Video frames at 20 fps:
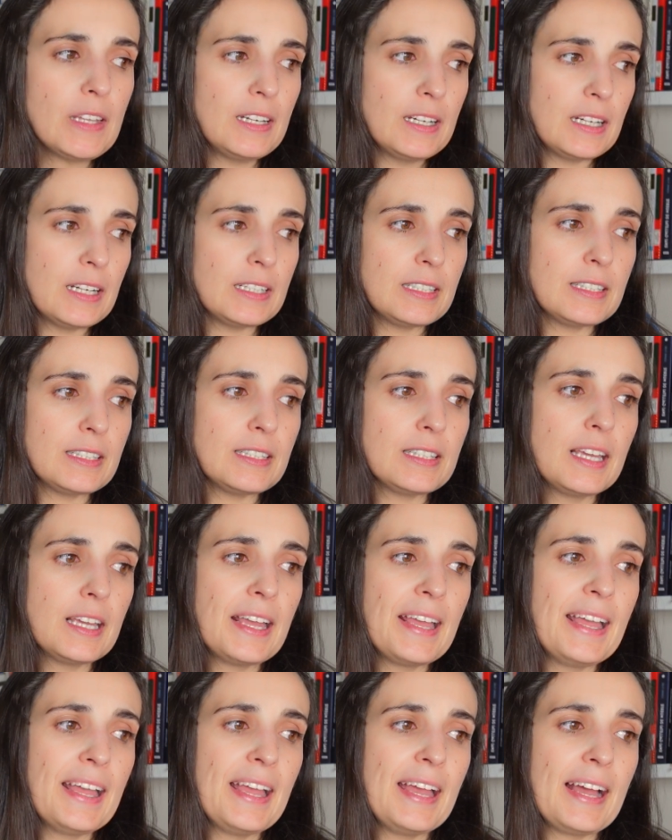And
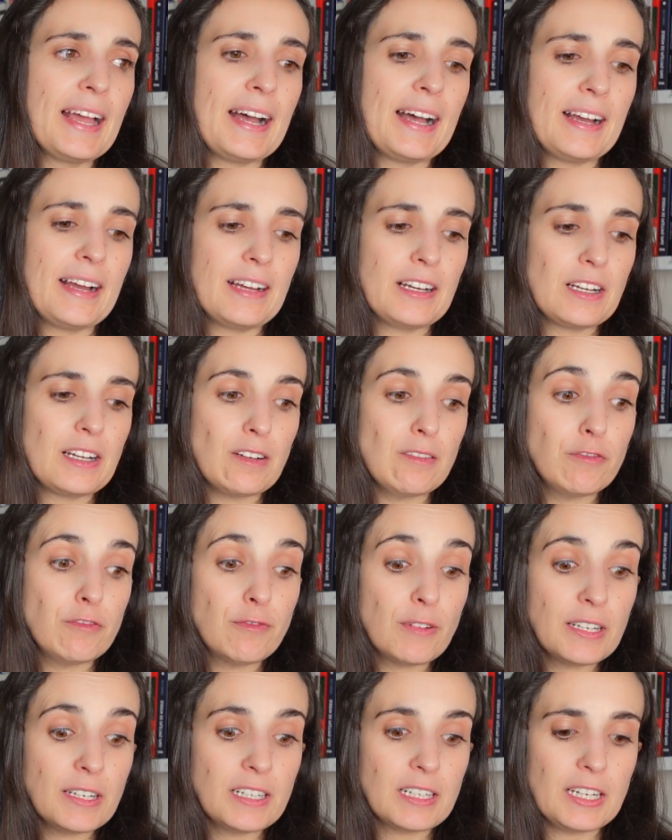
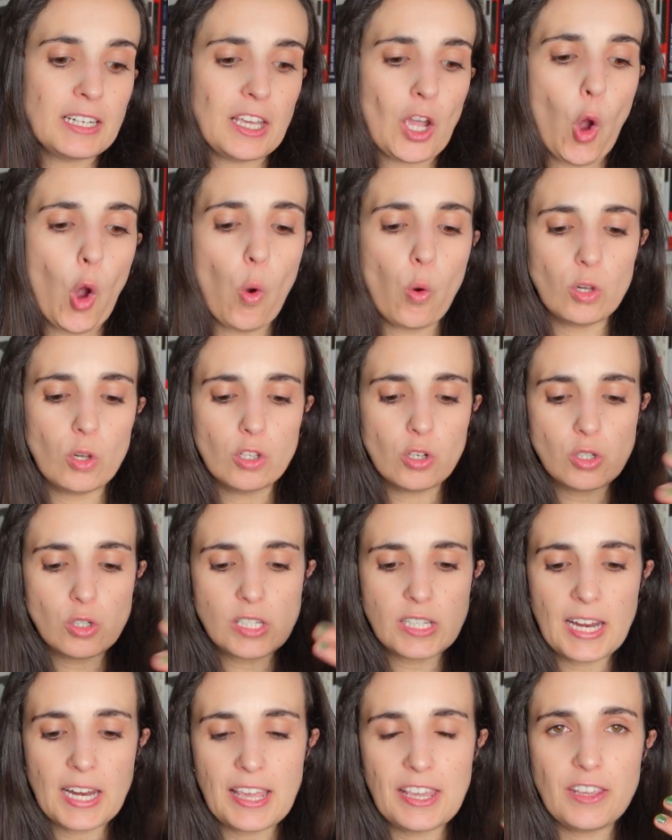finally, all those
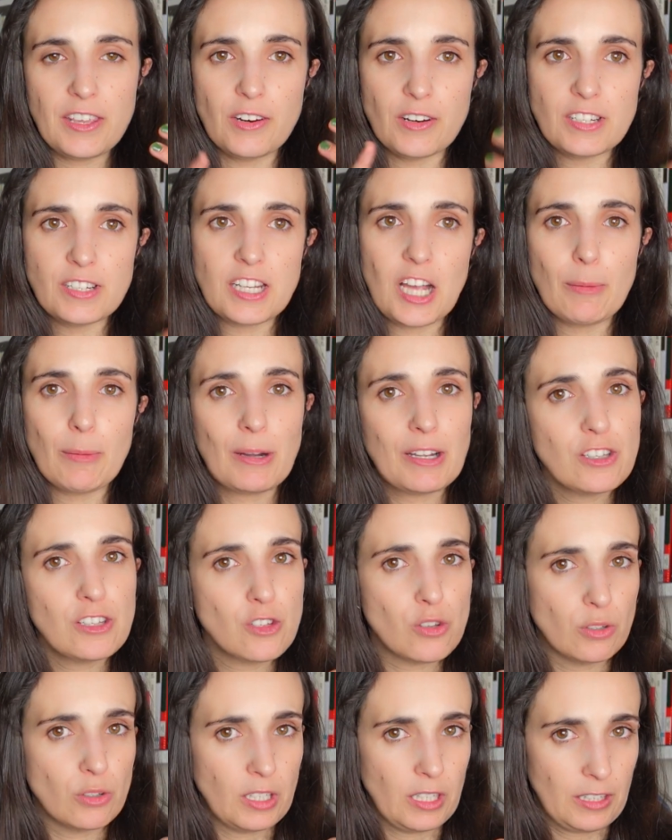layers
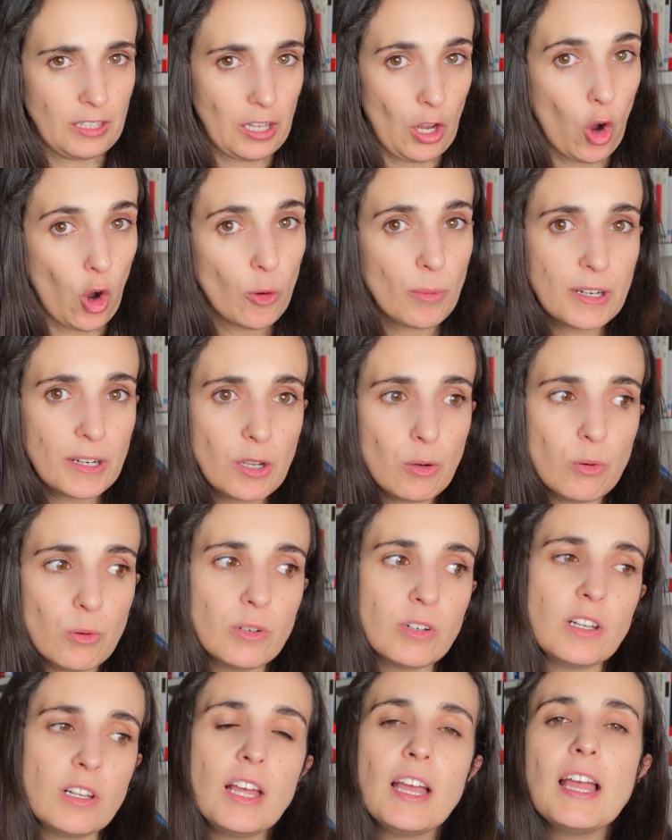abandoned in the ovary
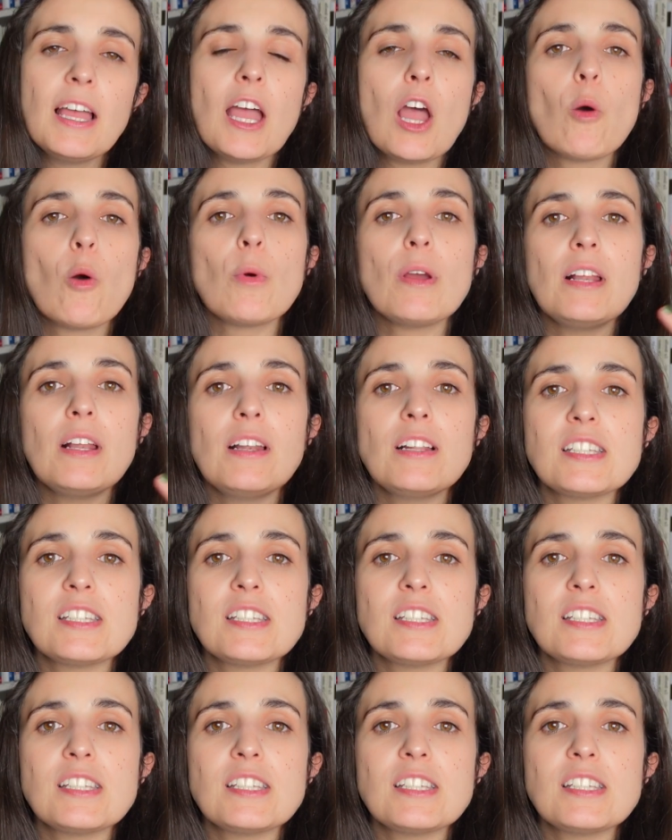wall will